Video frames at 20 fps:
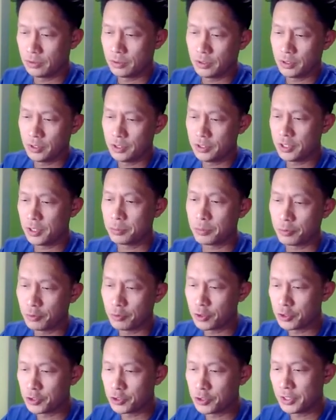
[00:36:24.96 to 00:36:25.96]
The Sendbird
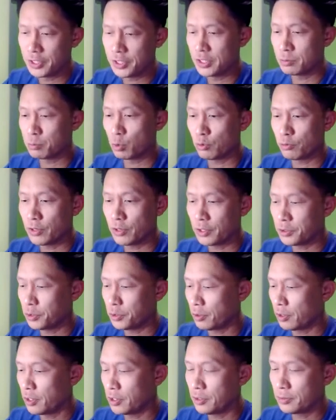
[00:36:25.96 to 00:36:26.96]
version is profile
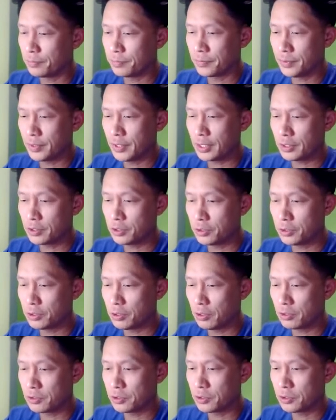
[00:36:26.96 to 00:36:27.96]
URL. That could
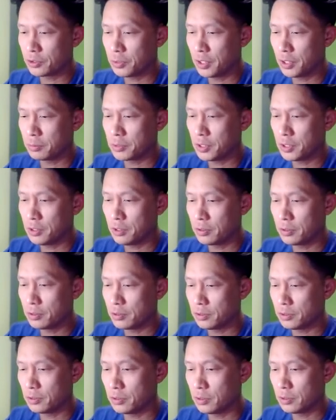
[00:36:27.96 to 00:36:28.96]
also be empty.
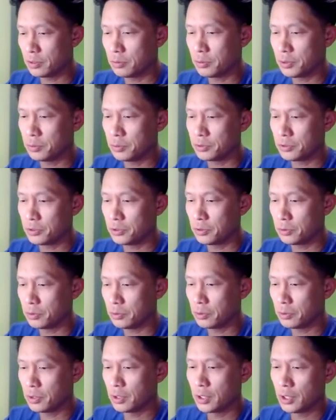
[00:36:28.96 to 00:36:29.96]
So it will do
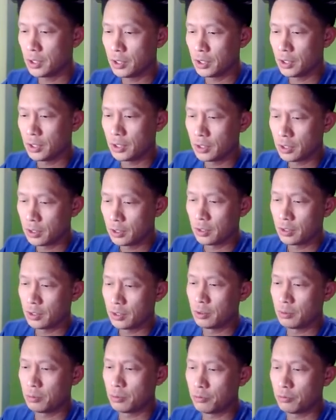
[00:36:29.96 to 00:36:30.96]

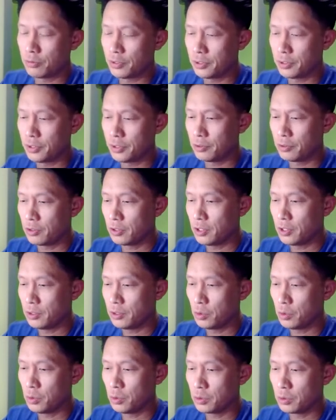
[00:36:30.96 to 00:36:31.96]
a URL
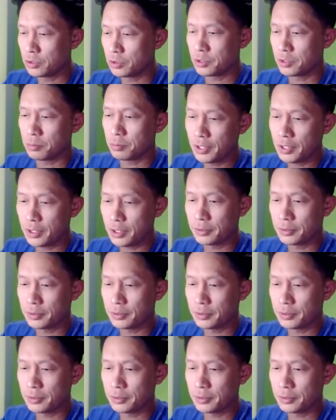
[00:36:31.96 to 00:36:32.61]
or just blank.